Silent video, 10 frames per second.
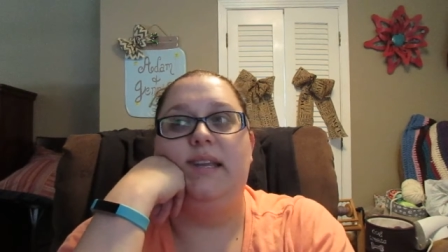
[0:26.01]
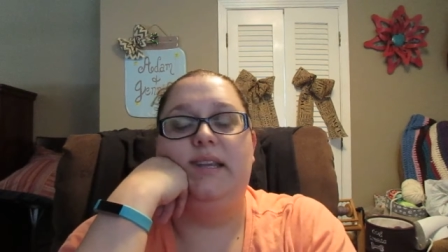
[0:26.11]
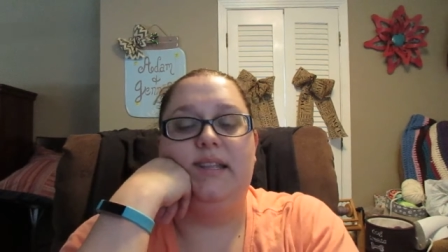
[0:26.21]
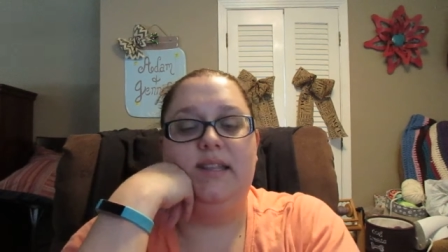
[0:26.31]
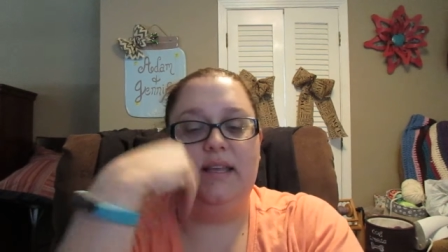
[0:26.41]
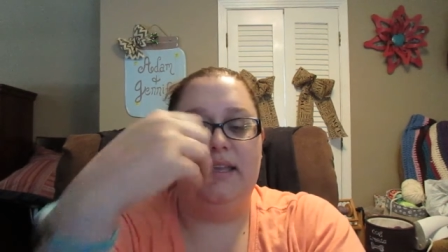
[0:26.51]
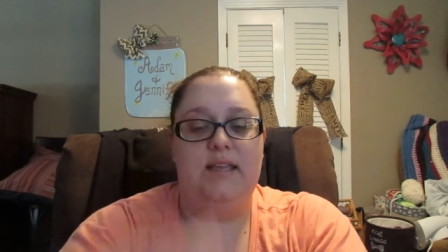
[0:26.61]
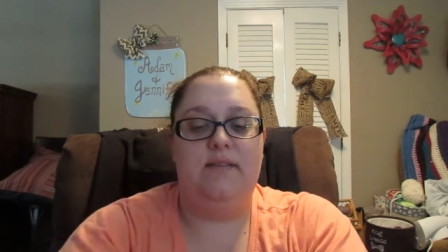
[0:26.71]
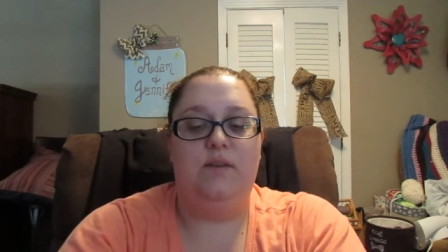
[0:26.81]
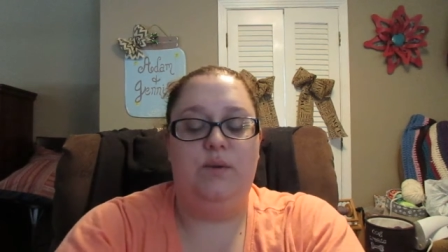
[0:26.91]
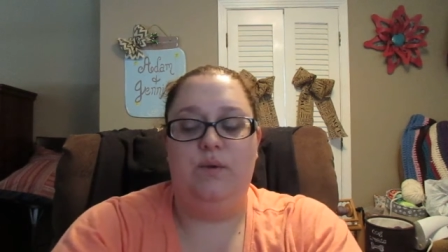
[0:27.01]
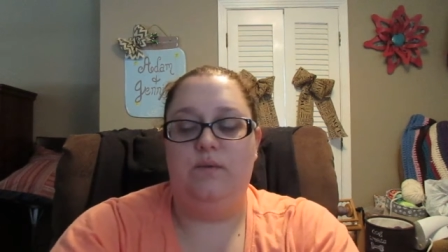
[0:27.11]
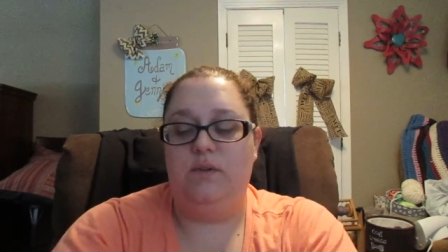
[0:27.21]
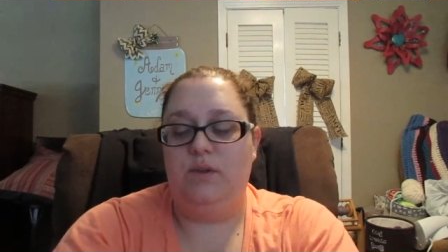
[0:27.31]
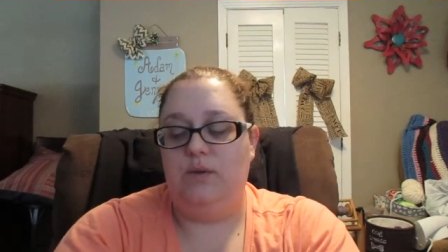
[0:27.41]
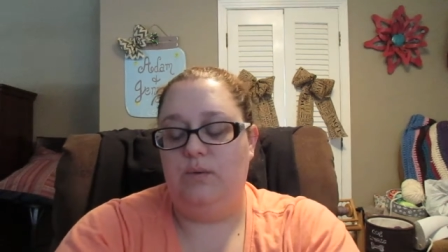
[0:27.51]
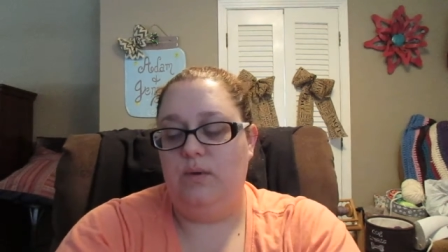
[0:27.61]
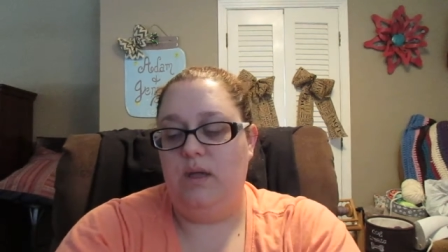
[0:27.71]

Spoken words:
and I think I can give you a review.